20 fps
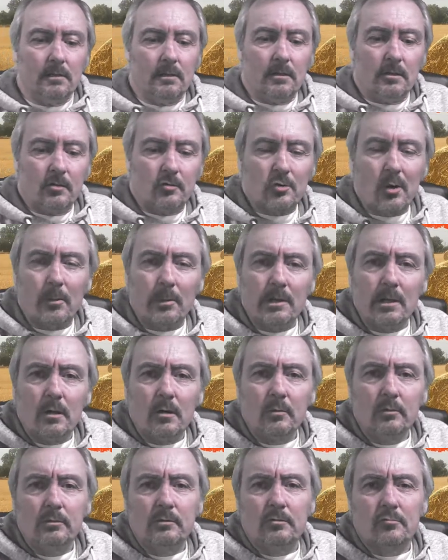dropping the
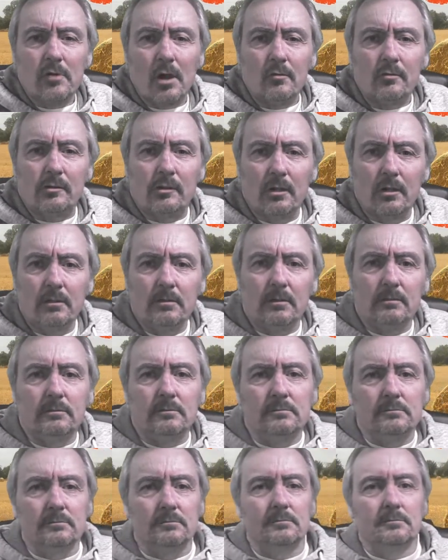old groats out
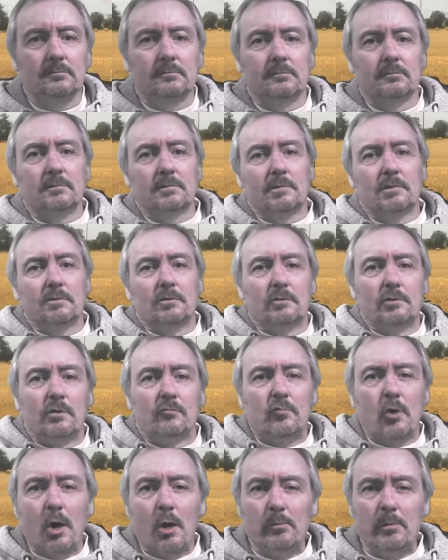and all your
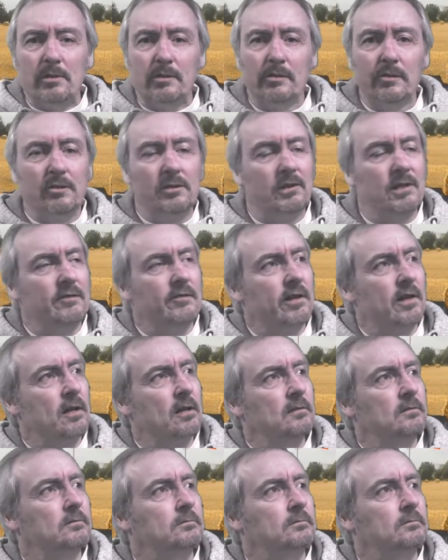Romans, you never know.